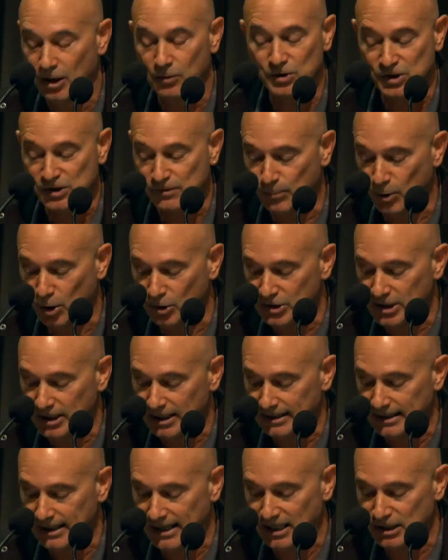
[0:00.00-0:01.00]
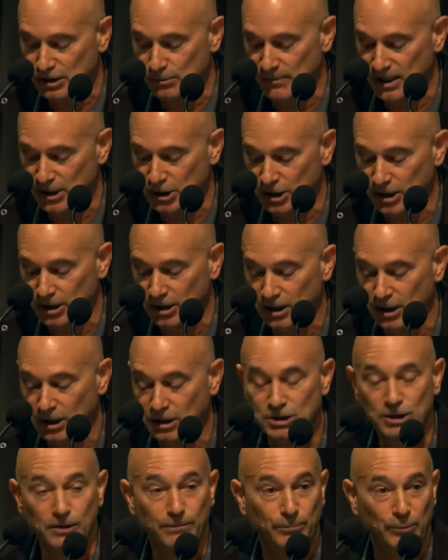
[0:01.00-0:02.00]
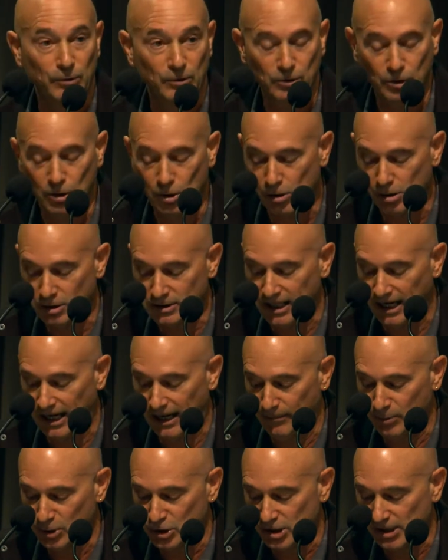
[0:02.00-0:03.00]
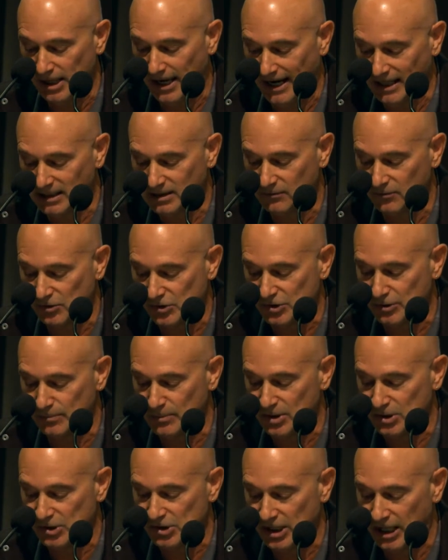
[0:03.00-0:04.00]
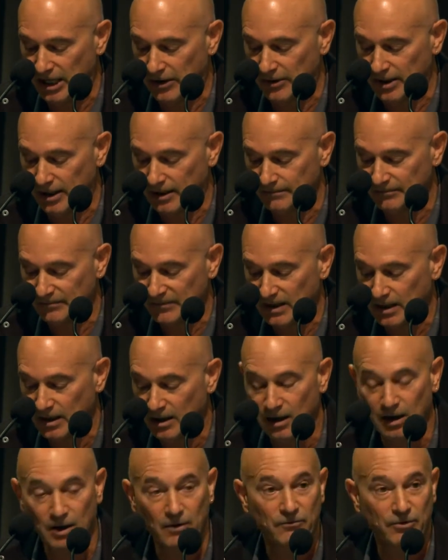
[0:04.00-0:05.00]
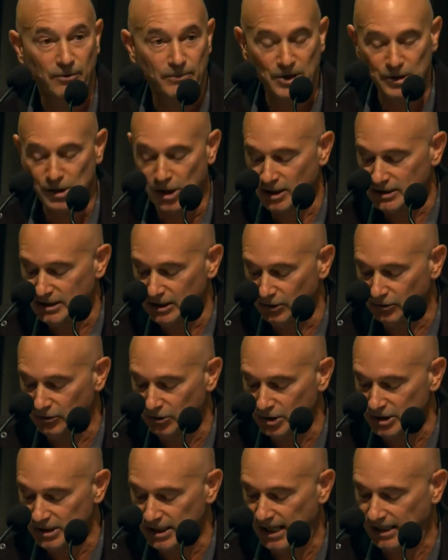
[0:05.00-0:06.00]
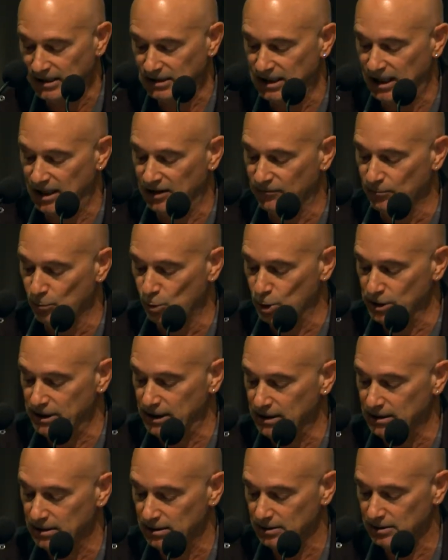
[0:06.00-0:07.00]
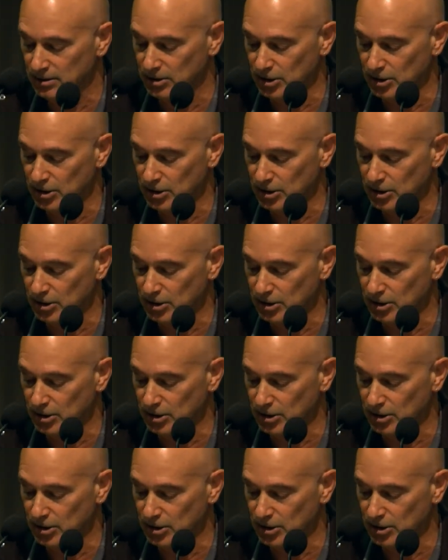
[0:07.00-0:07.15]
responding in large measure to prolonged Aboriginal activism in this area. From the 1938 Day of Mourning, the